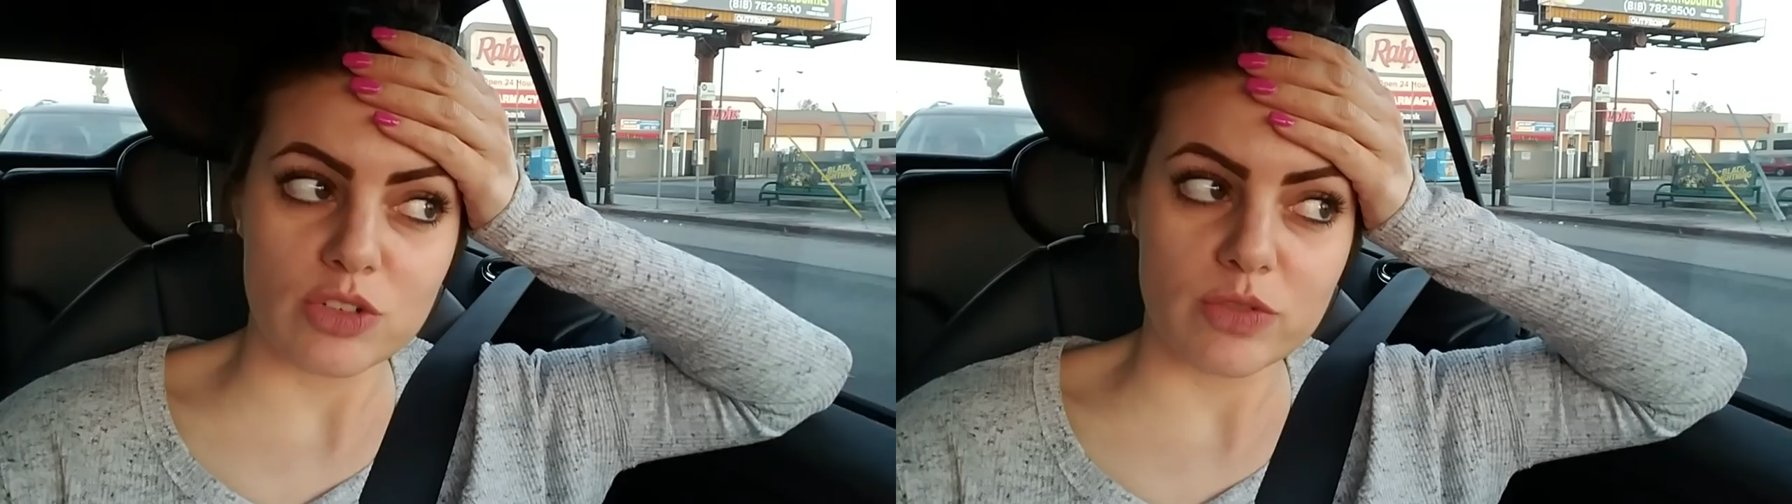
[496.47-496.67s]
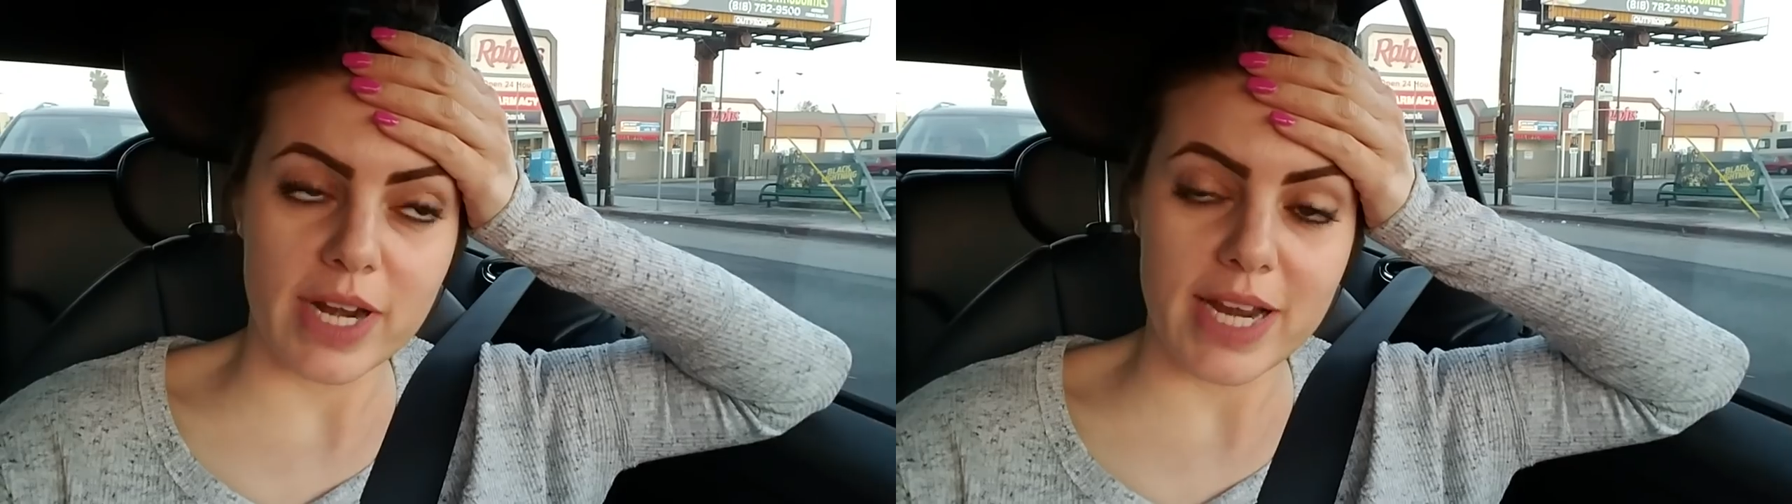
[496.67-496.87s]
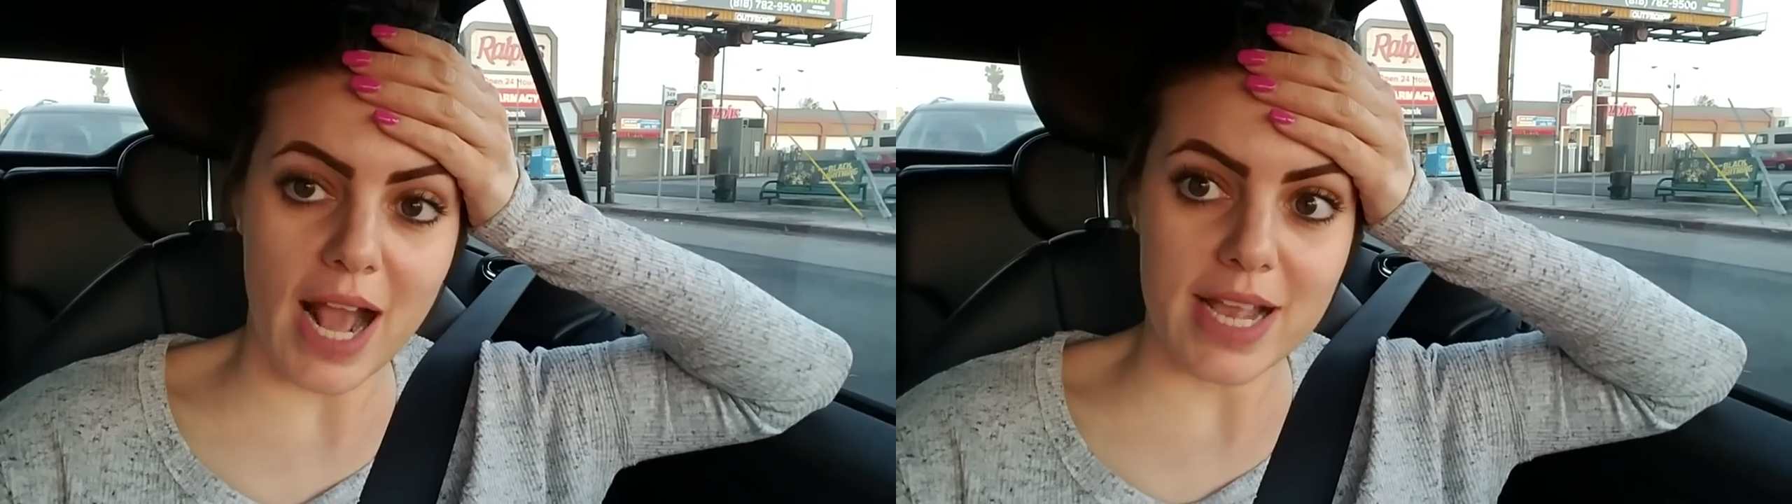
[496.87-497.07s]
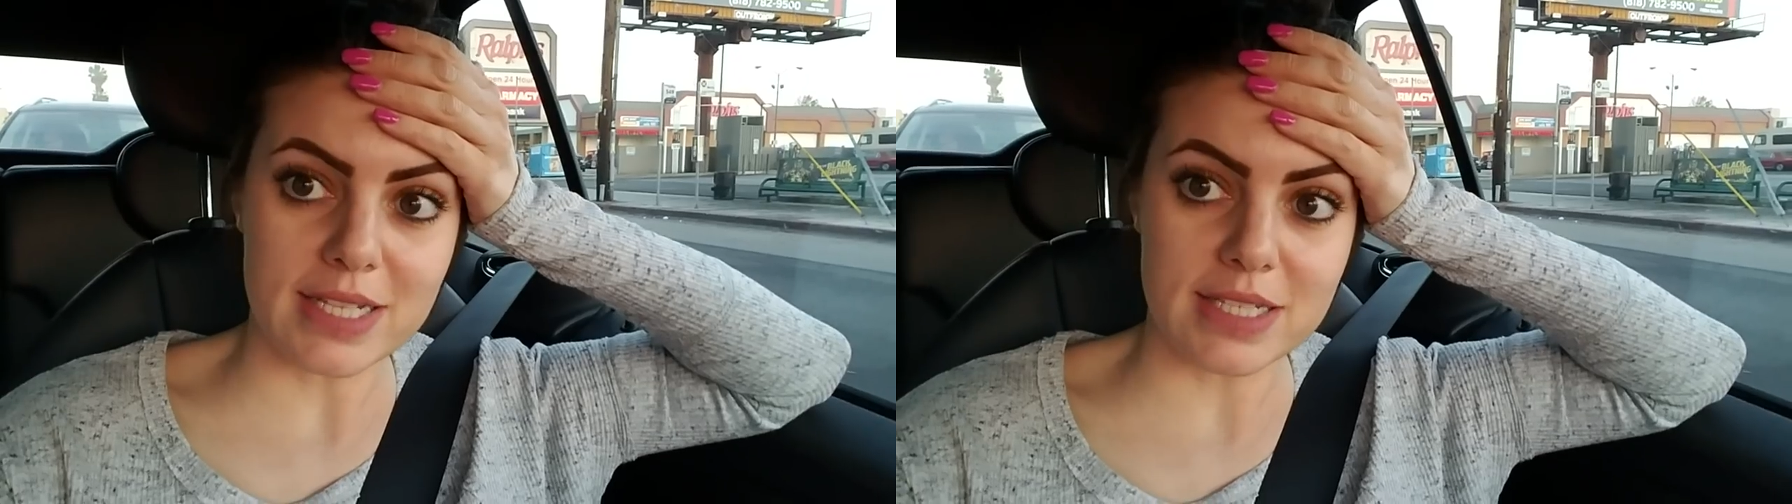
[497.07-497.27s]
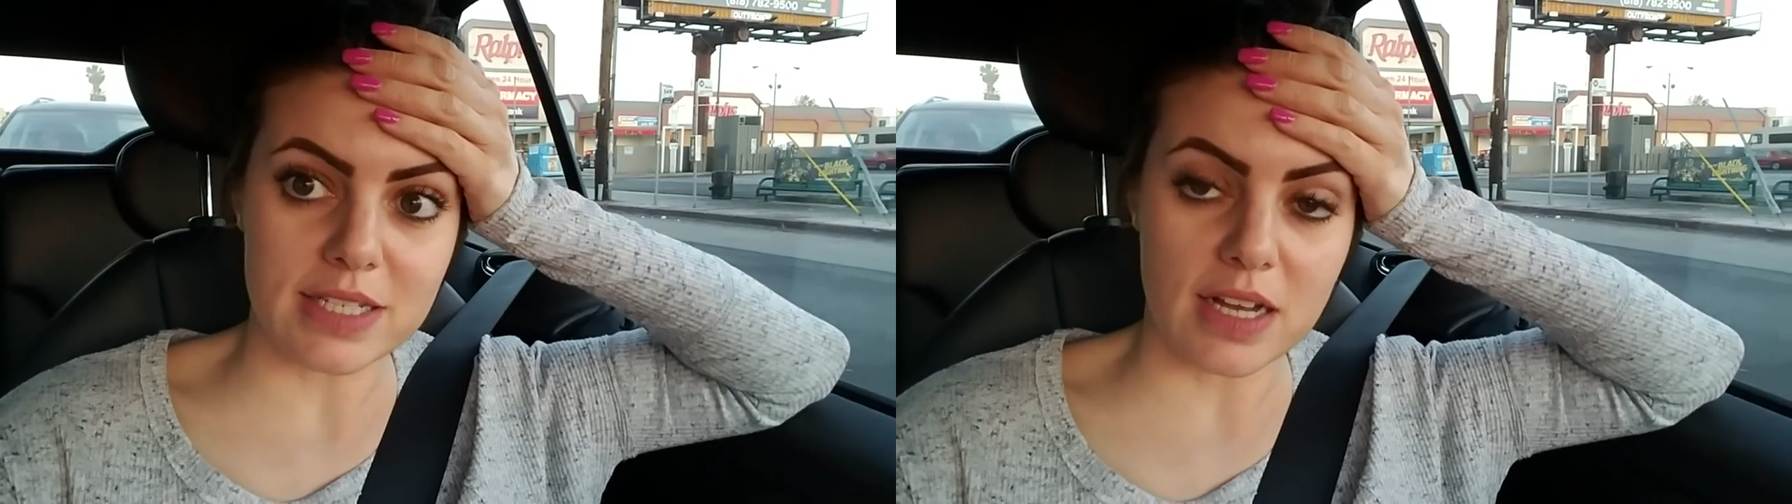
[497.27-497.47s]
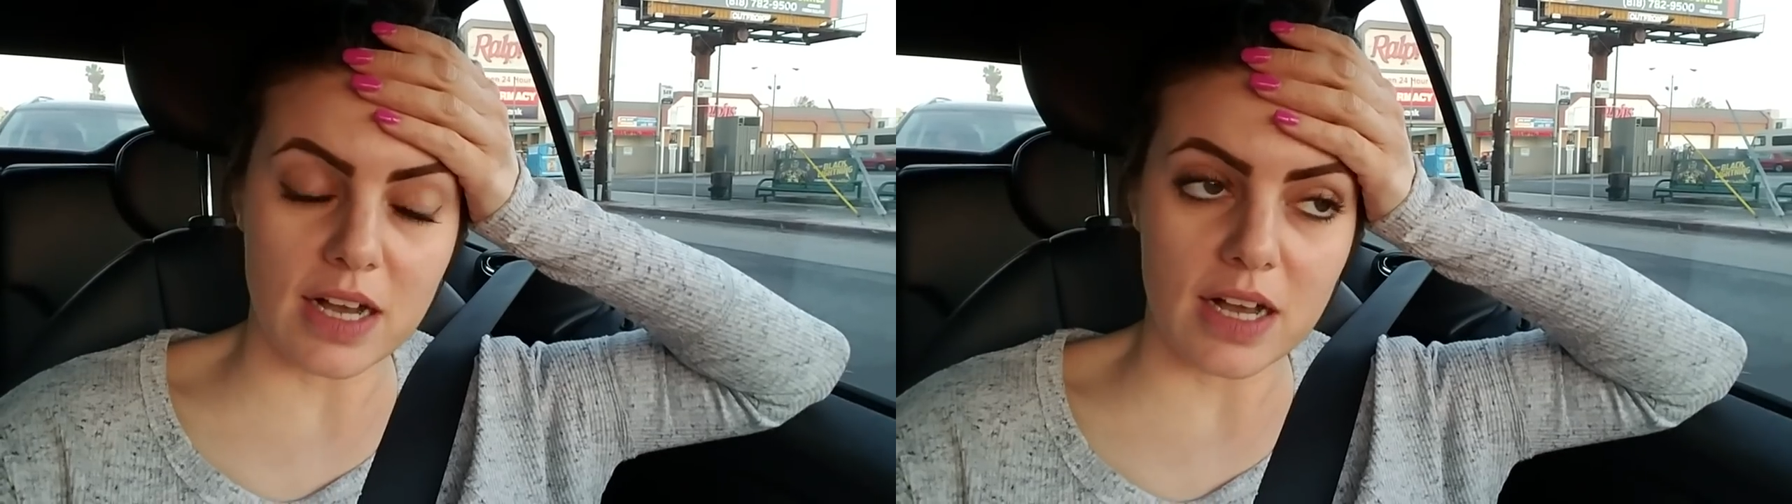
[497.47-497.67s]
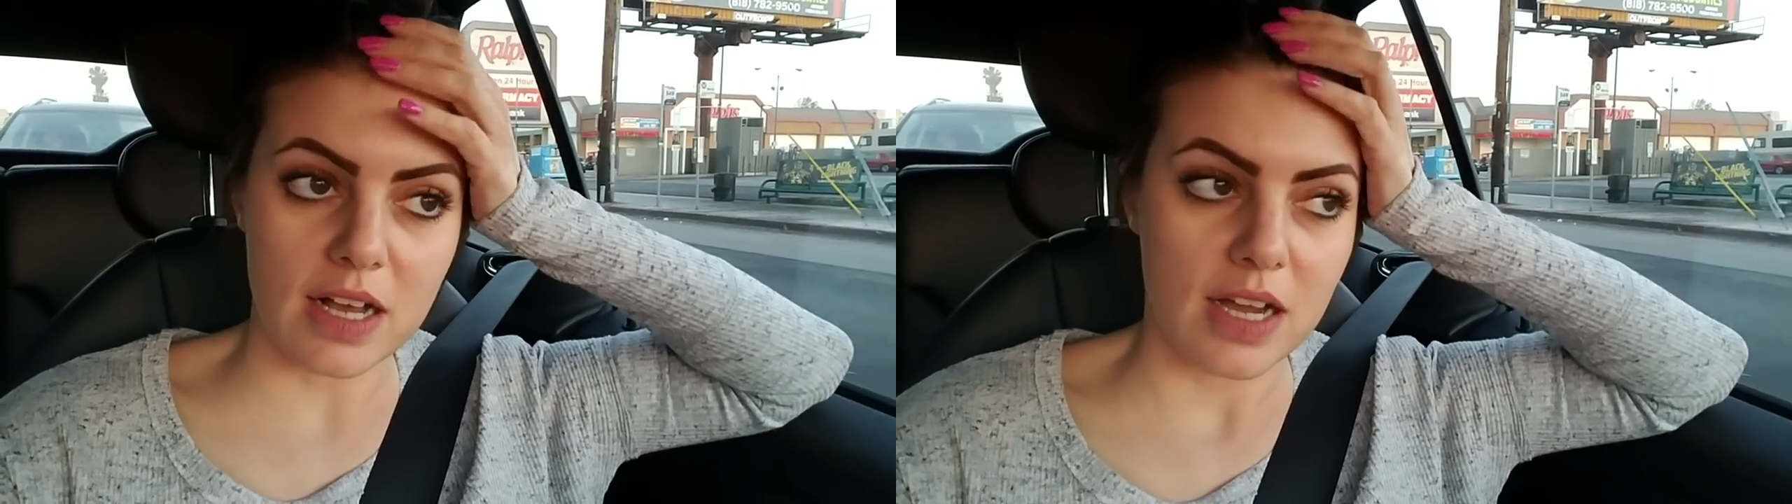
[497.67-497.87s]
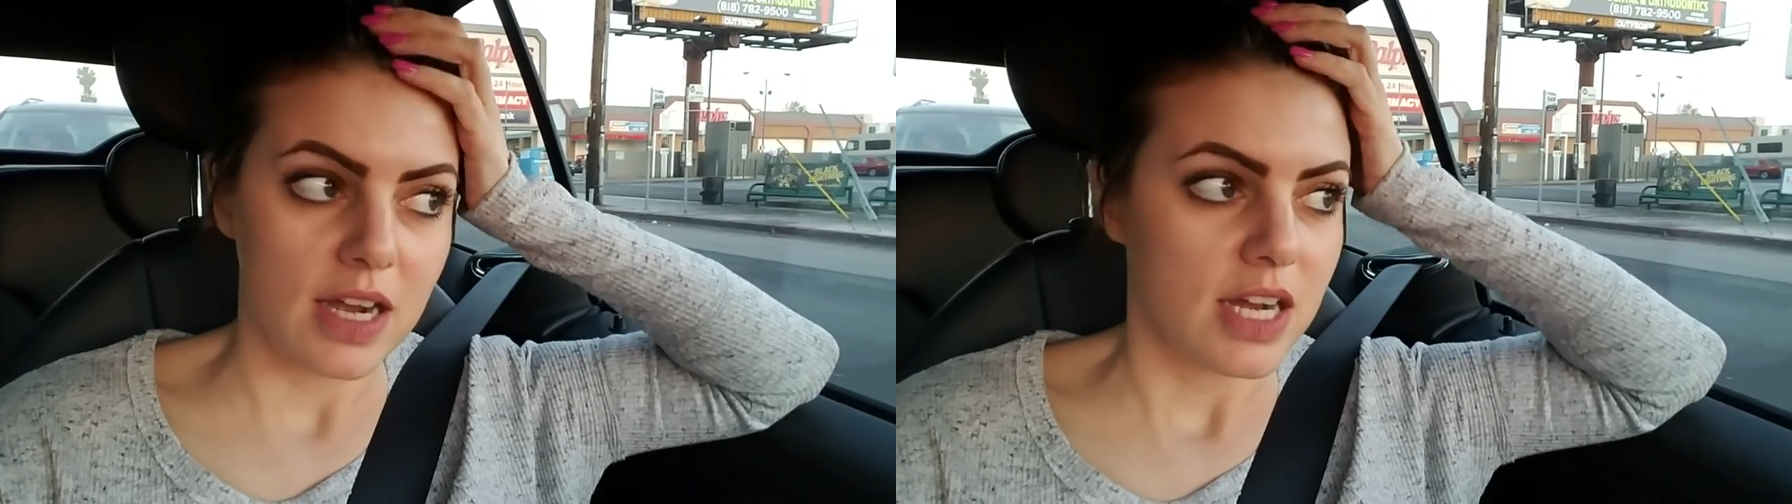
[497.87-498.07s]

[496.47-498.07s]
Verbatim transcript: great idea